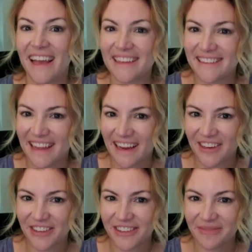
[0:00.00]
Hey,
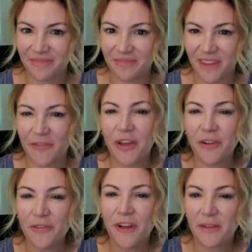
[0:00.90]
Snackers, have you
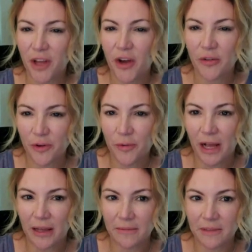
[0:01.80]
ever felt
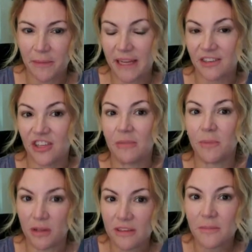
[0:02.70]
overwhelmed managing
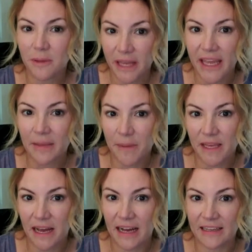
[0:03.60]
multiple
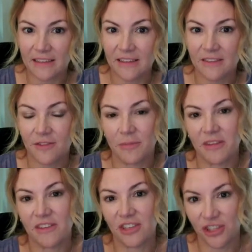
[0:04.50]
APIs from a
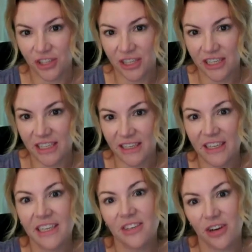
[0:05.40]

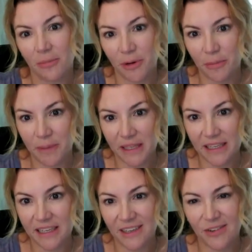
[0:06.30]
security,
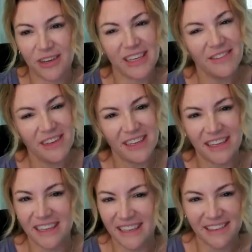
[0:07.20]
interoperability, or even
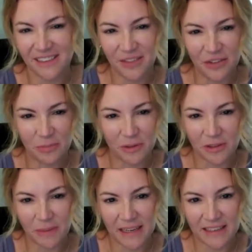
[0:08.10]
an ease of use
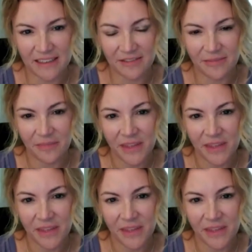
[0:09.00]
perspective?